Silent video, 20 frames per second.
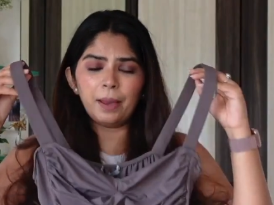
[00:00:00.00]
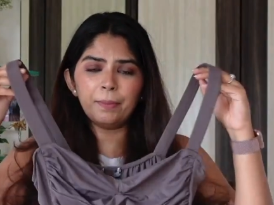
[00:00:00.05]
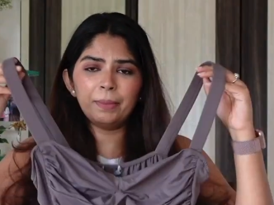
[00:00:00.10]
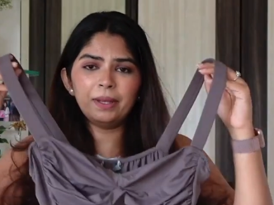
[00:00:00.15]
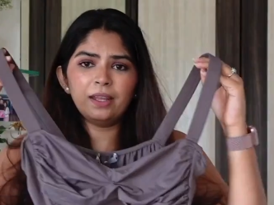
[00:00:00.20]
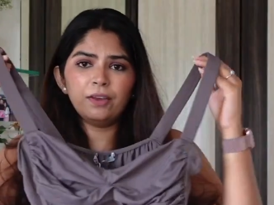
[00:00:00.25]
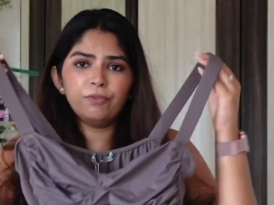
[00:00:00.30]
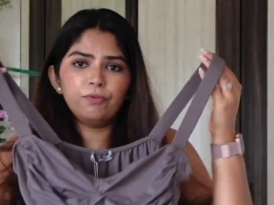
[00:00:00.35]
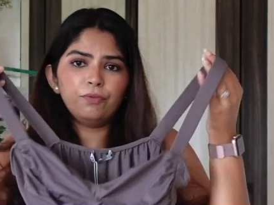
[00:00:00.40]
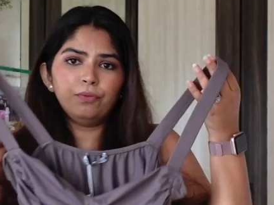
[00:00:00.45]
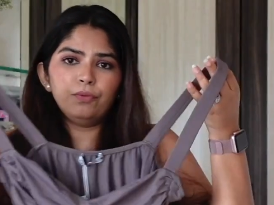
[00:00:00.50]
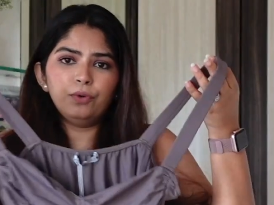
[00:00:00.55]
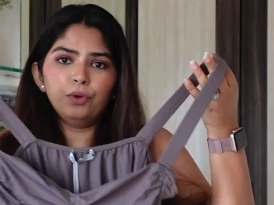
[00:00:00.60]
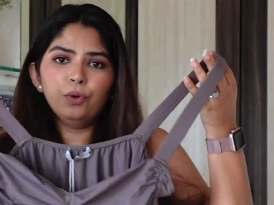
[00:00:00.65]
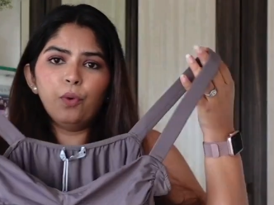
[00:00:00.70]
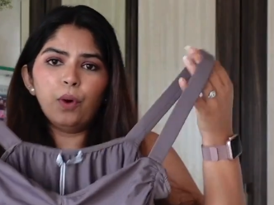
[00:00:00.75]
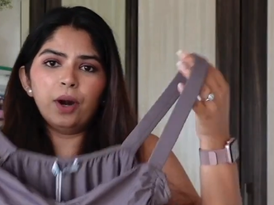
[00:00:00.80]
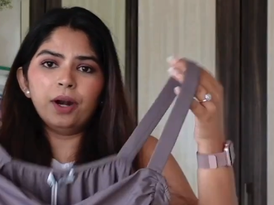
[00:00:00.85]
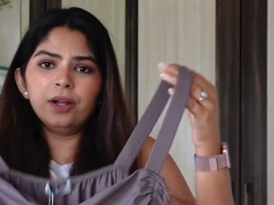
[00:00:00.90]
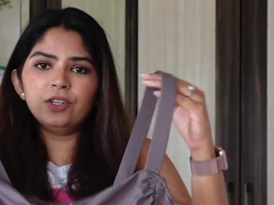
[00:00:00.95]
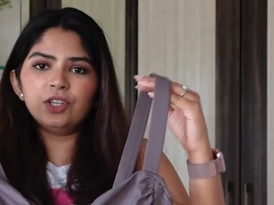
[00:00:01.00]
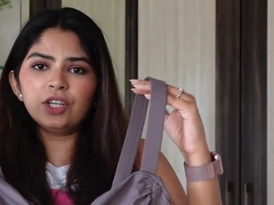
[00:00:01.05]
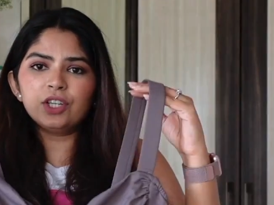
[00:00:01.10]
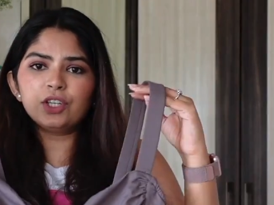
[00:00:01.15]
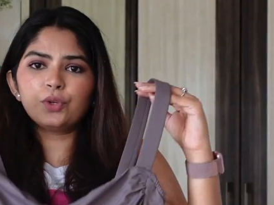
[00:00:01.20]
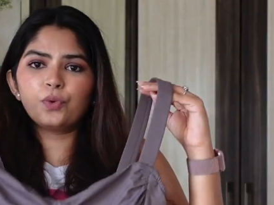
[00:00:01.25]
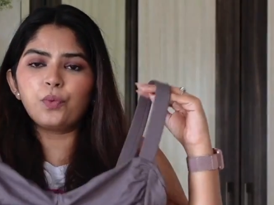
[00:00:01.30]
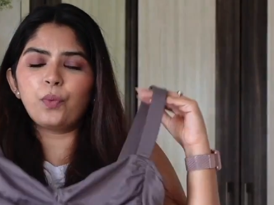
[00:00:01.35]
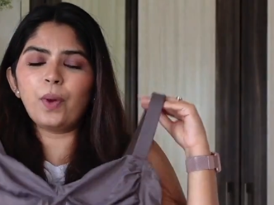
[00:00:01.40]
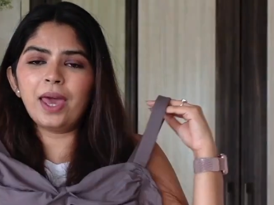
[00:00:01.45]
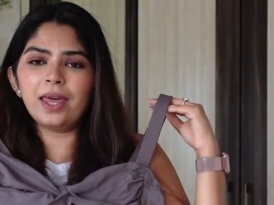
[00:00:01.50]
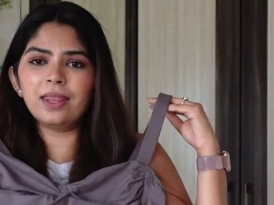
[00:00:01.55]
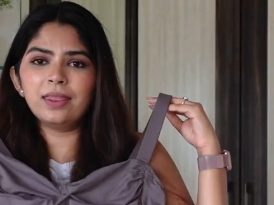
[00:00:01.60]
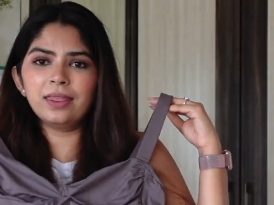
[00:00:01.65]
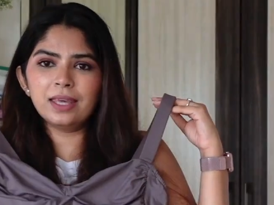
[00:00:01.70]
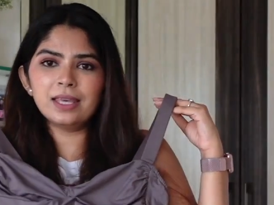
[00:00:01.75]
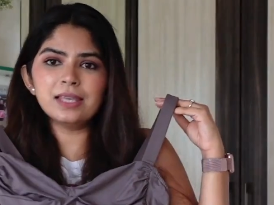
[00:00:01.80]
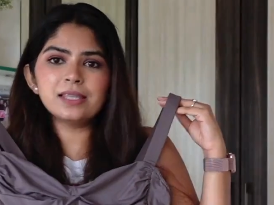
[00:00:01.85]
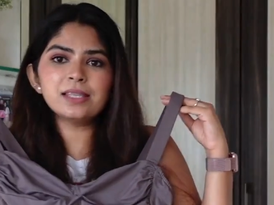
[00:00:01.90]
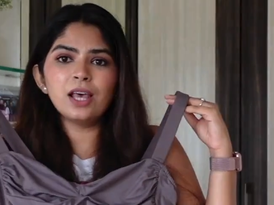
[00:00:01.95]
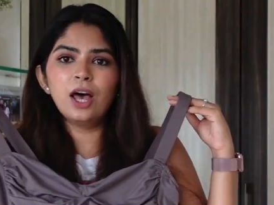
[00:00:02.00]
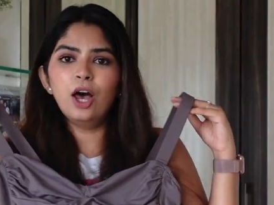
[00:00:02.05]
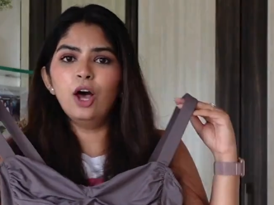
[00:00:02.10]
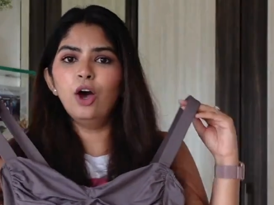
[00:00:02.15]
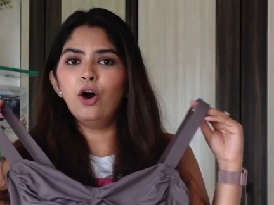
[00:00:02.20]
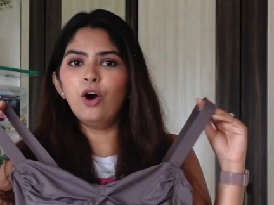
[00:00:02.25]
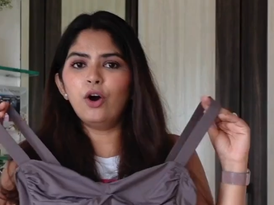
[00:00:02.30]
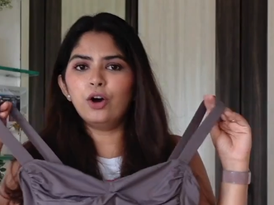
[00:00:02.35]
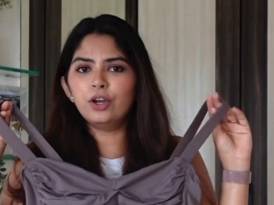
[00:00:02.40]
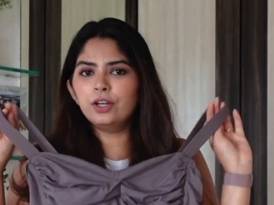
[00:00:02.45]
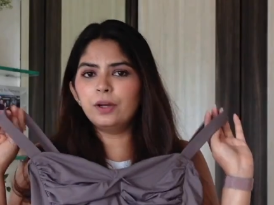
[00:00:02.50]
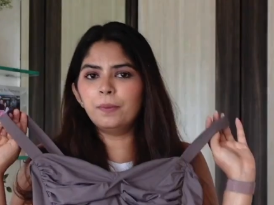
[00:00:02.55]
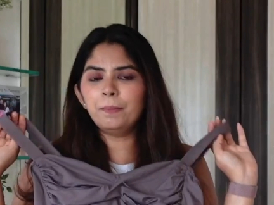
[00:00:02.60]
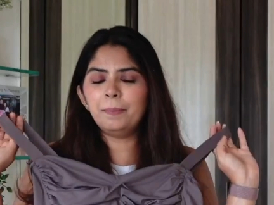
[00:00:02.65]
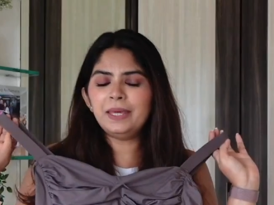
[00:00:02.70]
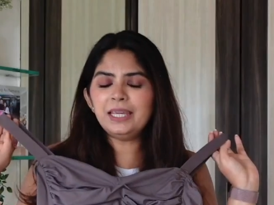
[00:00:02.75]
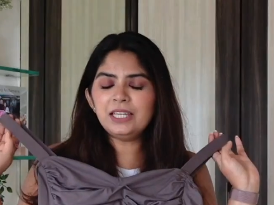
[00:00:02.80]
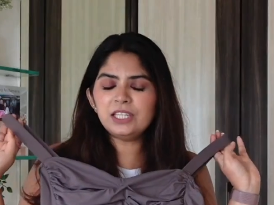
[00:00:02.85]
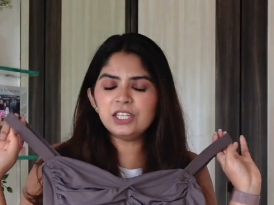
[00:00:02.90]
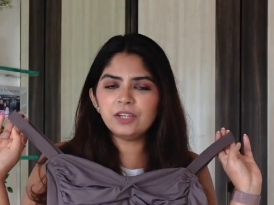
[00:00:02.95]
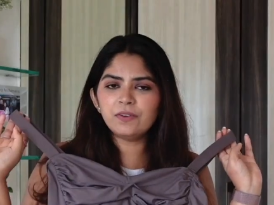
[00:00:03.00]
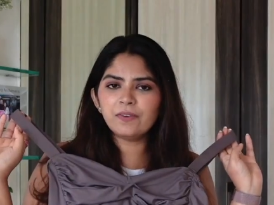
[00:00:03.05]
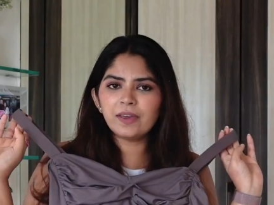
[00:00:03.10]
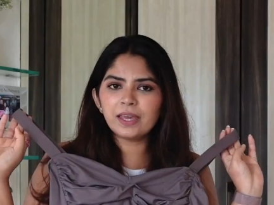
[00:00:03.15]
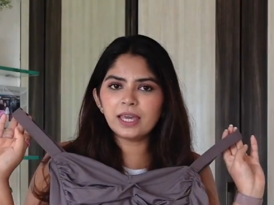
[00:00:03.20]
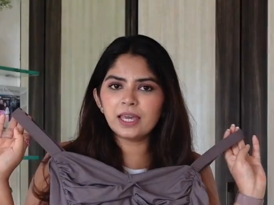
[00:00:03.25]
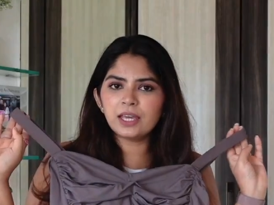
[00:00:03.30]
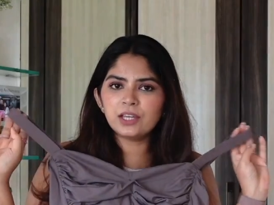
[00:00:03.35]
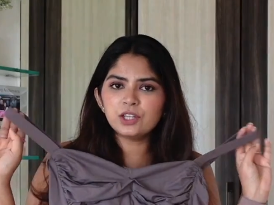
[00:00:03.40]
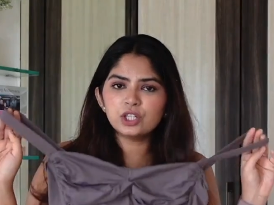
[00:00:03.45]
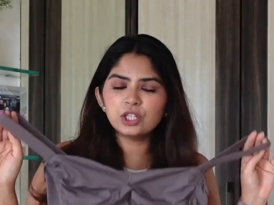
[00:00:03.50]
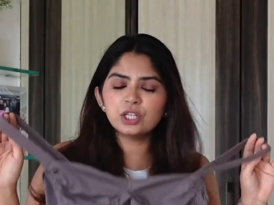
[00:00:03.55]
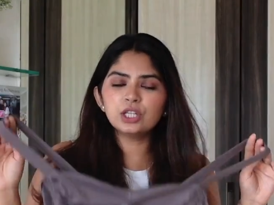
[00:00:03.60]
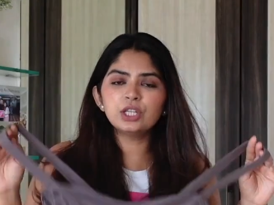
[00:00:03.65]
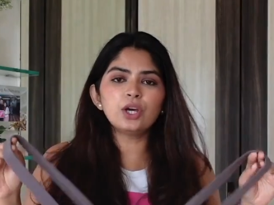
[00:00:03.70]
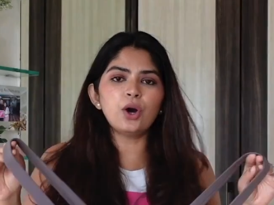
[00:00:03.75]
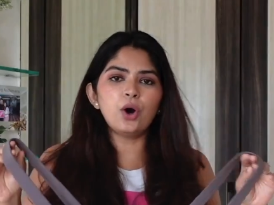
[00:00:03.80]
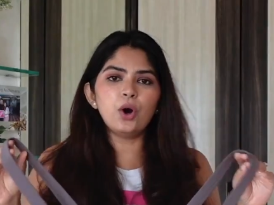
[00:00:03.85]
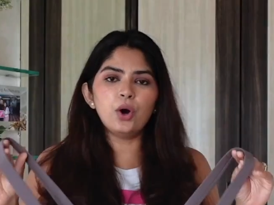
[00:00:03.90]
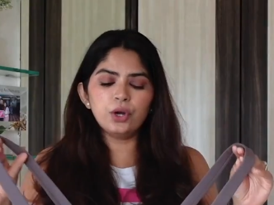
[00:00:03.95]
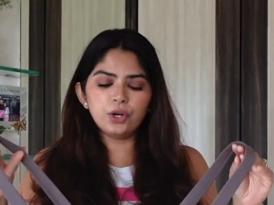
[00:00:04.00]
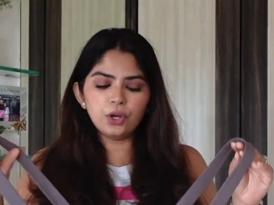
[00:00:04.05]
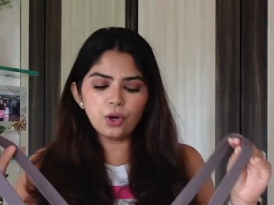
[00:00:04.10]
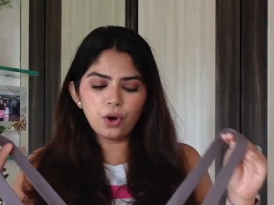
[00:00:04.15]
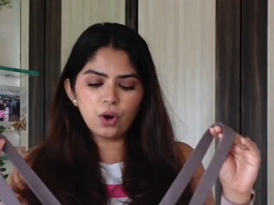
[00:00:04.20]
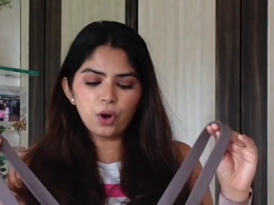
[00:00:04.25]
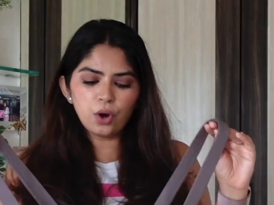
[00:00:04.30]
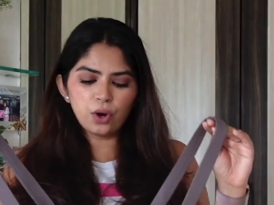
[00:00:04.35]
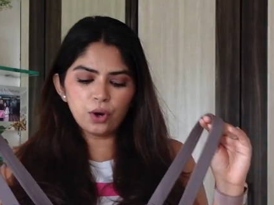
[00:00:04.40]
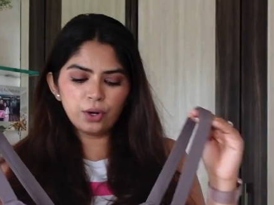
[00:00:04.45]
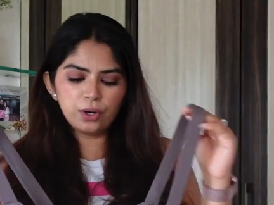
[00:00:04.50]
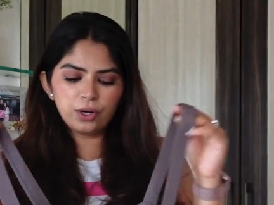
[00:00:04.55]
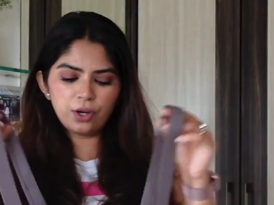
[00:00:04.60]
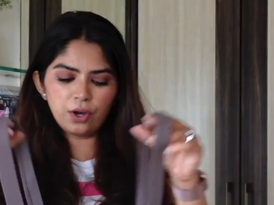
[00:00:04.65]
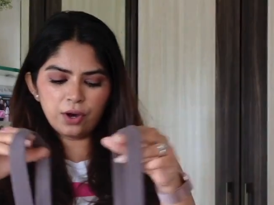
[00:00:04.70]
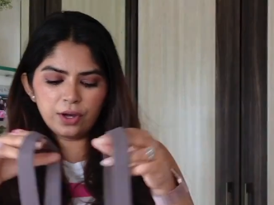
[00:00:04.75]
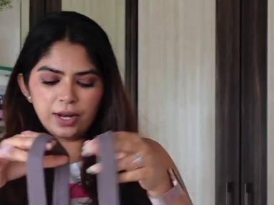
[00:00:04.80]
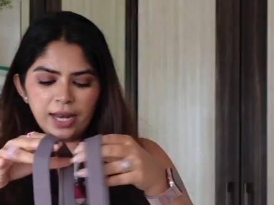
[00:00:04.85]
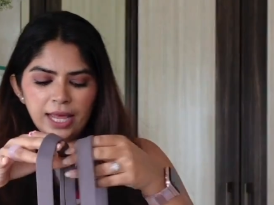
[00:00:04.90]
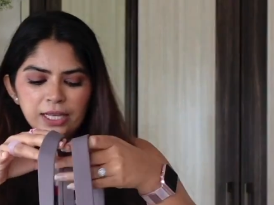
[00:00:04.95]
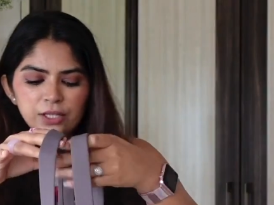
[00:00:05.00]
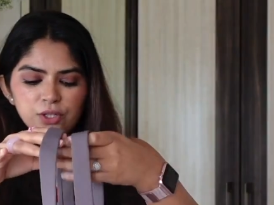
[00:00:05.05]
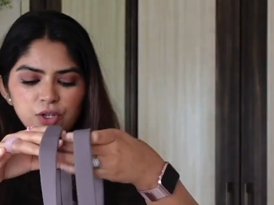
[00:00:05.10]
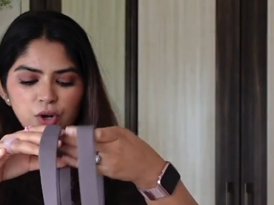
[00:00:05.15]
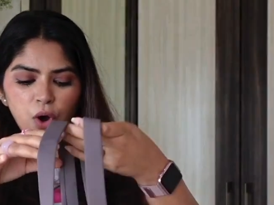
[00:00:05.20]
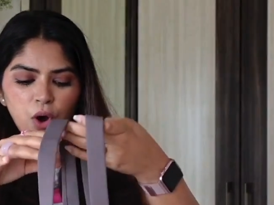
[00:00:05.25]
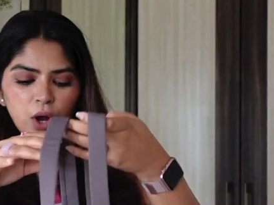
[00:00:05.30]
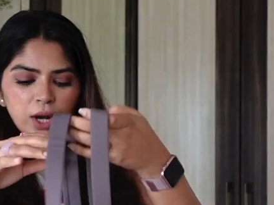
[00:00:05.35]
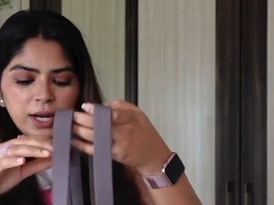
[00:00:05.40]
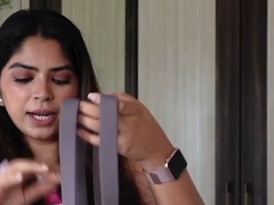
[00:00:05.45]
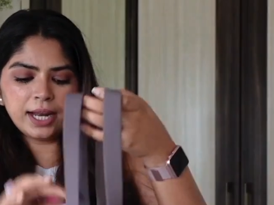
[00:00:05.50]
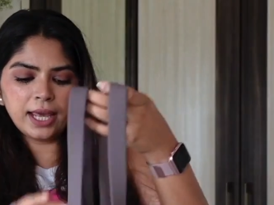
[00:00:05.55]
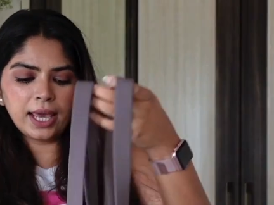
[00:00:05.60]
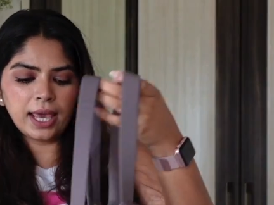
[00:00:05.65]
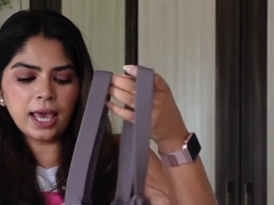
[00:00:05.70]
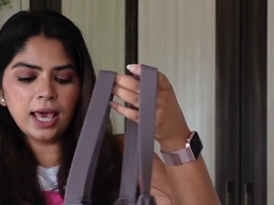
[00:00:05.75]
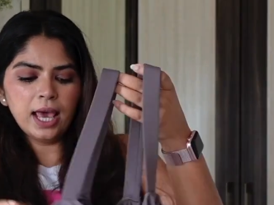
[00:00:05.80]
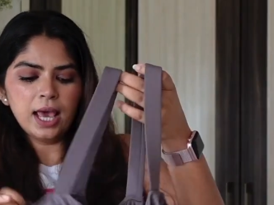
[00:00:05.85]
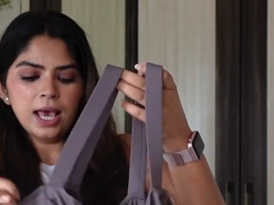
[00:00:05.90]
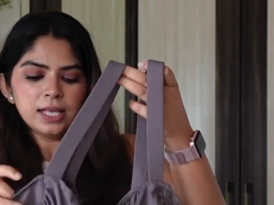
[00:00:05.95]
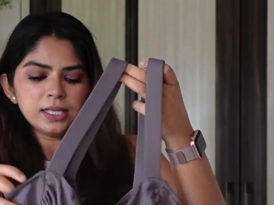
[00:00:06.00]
I mean, if you wanna just wear this on a beachy vacation or on your next holiday,